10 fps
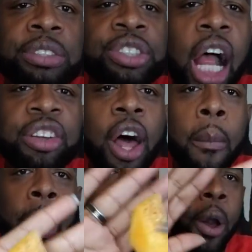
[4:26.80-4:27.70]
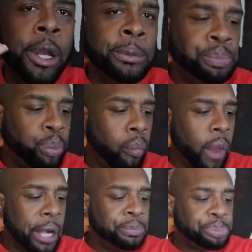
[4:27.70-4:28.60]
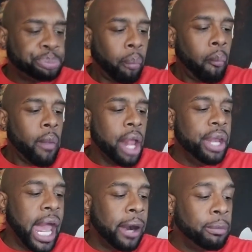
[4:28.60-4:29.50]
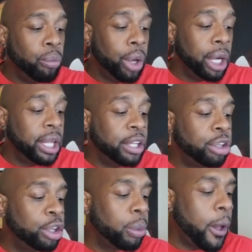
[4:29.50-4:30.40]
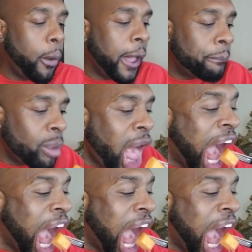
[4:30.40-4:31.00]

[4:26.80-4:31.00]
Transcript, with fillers: got salt and pepper on it. Now, we're going to get to this real quick.